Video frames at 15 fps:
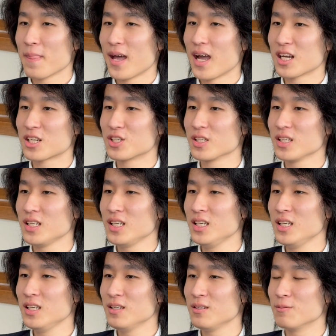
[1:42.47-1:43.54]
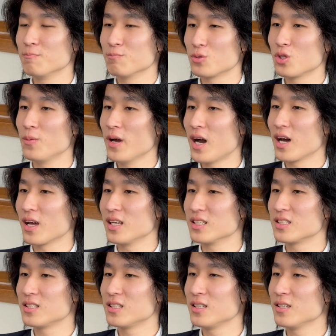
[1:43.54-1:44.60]
Actually, to be
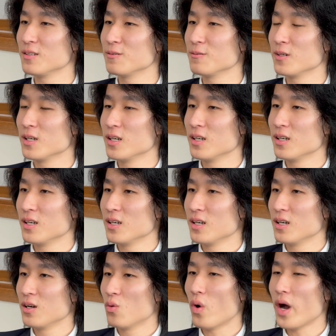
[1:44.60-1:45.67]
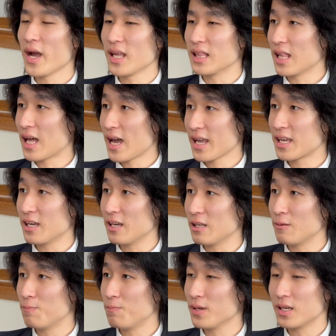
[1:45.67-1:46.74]
honest, why I like
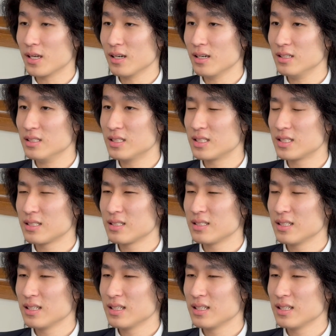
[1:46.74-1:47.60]
it because